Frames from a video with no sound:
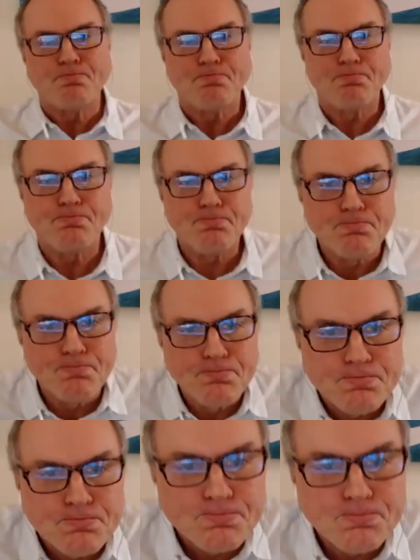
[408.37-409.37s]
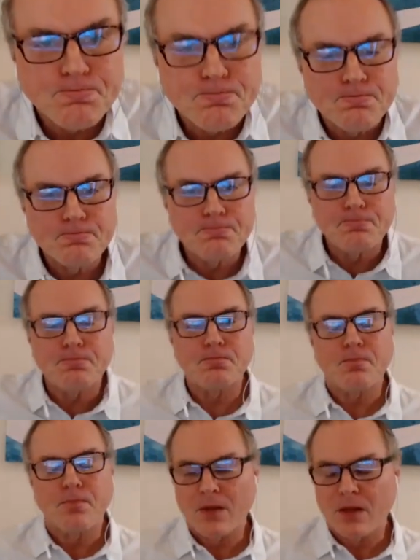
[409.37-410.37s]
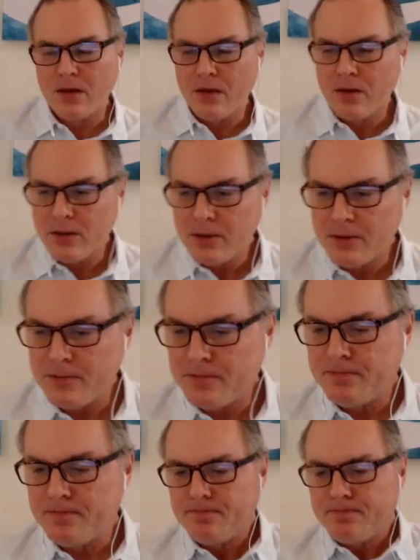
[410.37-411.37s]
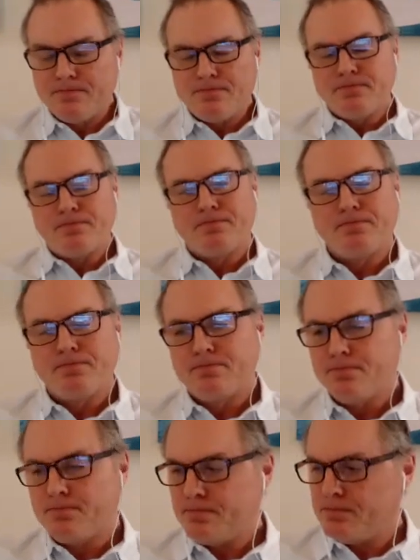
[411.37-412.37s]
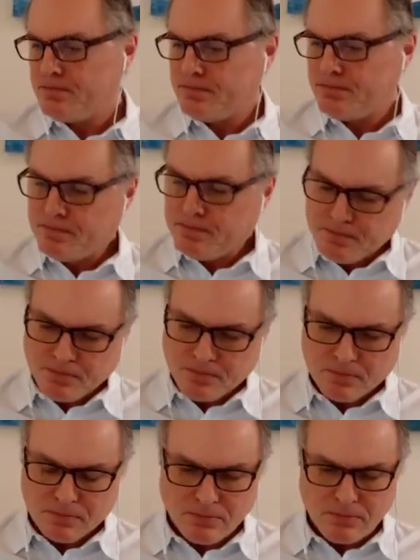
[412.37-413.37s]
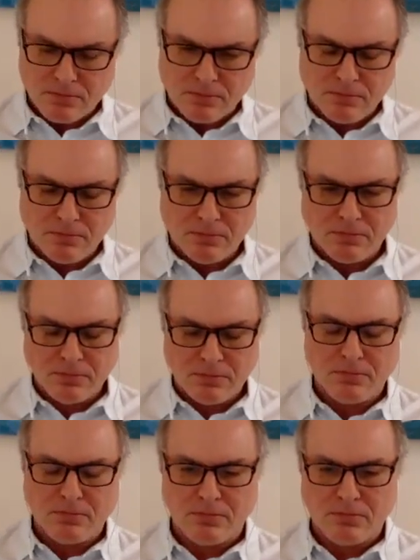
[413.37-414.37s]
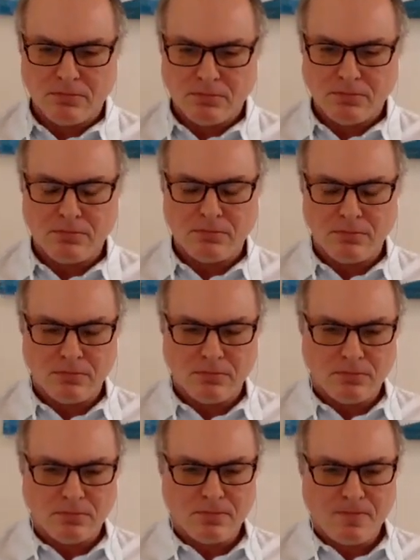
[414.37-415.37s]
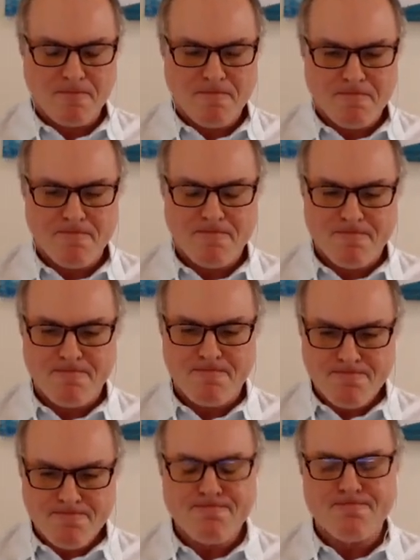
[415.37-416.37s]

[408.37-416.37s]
The person shown says nothing.